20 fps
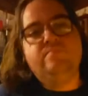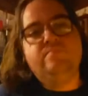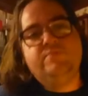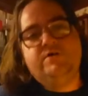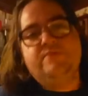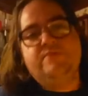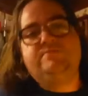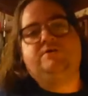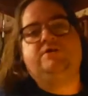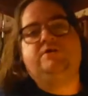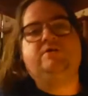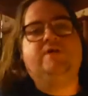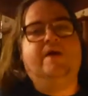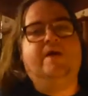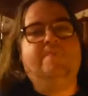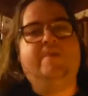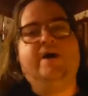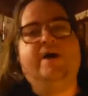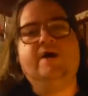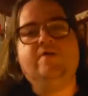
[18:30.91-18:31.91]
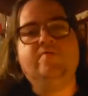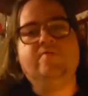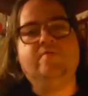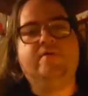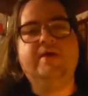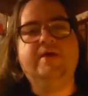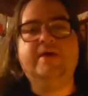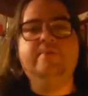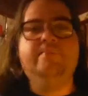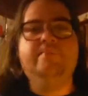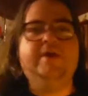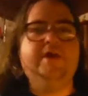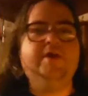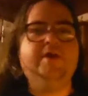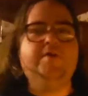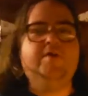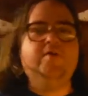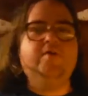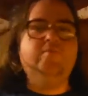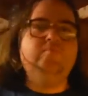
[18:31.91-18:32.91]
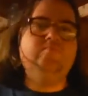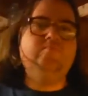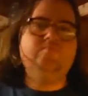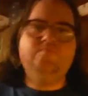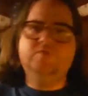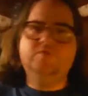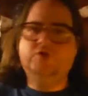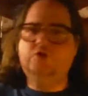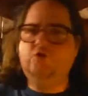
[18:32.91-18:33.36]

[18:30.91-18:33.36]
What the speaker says: Substitute that macaroni and make your own